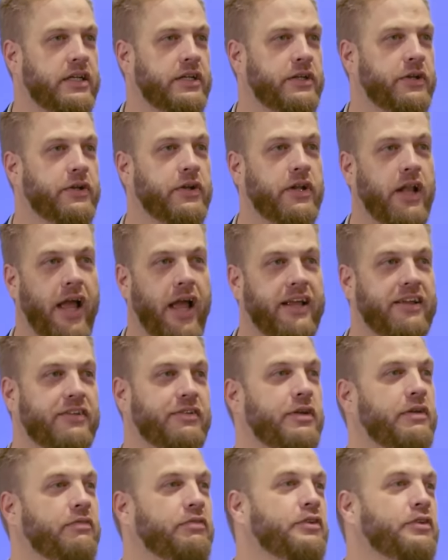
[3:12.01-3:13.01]
You know, you're
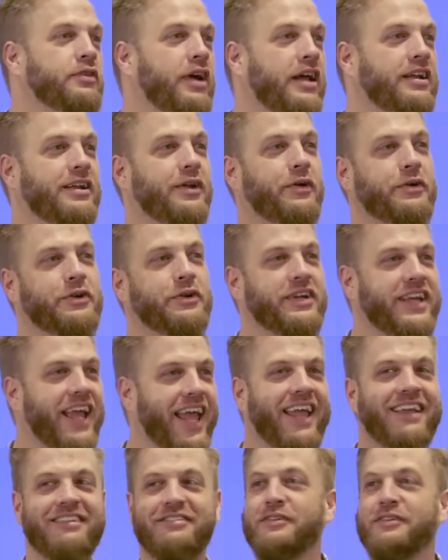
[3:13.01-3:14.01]
like, so if you're trying to lower your
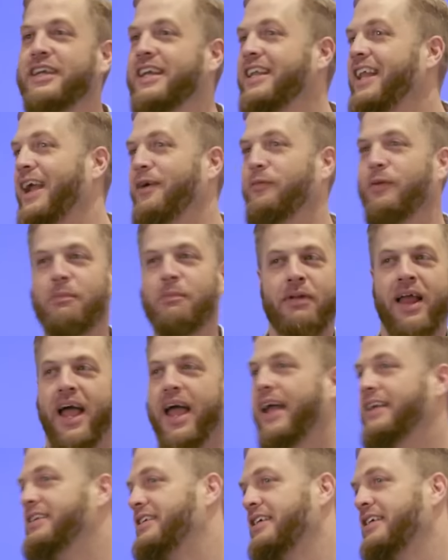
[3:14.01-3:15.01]
gaze, you get like
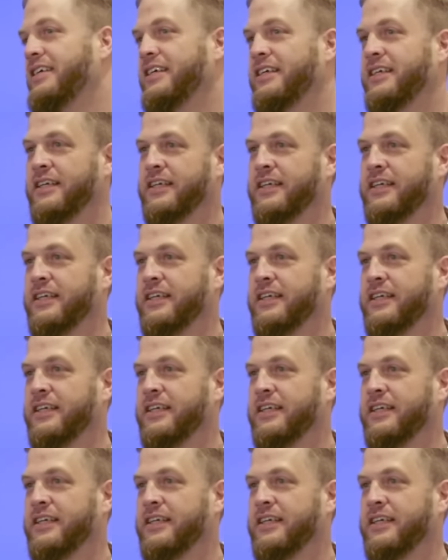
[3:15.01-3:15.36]
whiplash